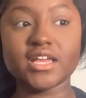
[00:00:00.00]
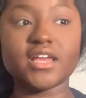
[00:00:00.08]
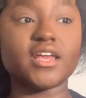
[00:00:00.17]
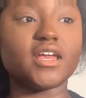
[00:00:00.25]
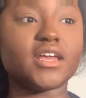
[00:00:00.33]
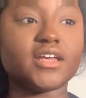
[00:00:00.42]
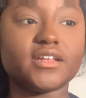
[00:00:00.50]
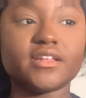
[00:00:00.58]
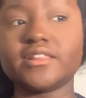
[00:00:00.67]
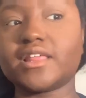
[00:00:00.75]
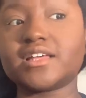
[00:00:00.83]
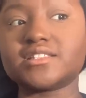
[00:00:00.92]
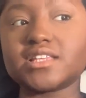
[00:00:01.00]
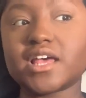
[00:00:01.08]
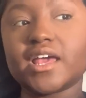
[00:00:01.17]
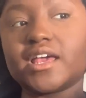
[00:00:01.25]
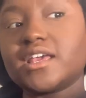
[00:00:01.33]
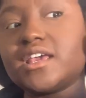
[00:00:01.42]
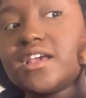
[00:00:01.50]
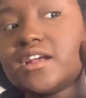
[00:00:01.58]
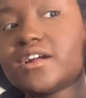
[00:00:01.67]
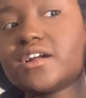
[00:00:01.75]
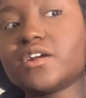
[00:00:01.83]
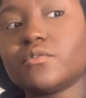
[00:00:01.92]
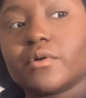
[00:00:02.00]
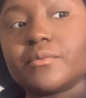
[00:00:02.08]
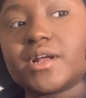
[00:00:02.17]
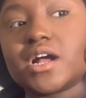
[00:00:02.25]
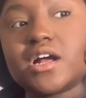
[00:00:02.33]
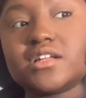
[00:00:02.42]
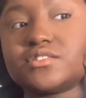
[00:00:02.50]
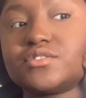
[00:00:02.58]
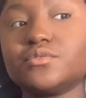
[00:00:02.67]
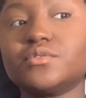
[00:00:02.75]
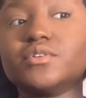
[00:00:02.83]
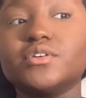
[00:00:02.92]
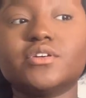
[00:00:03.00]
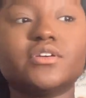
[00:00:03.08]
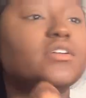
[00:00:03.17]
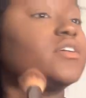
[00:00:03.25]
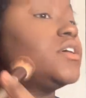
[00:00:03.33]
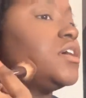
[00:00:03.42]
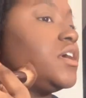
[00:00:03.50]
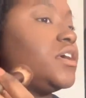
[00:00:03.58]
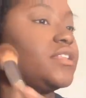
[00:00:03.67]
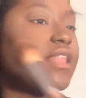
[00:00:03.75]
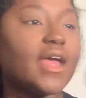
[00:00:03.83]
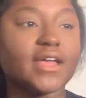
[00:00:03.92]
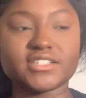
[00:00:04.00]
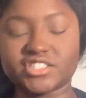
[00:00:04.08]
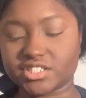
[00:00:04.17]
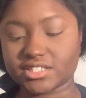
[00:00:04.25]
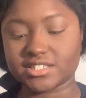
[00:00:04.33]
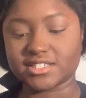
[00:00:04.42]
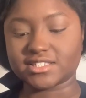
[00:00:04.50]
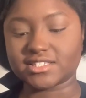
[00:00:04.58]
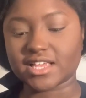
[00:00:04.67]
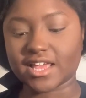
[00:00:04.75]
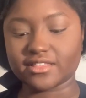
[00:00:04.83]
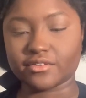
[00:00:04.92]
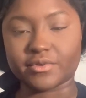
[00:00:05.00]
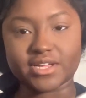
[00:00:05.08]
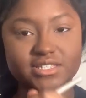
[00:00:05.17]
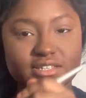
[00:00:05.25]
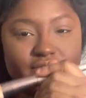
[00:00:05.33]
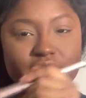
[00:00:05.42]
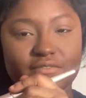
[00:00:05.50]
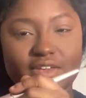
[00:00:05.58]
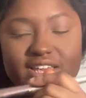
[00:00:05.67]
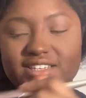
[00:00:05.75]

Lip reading: And that's like here where we contoured, like just to set the rest of the face.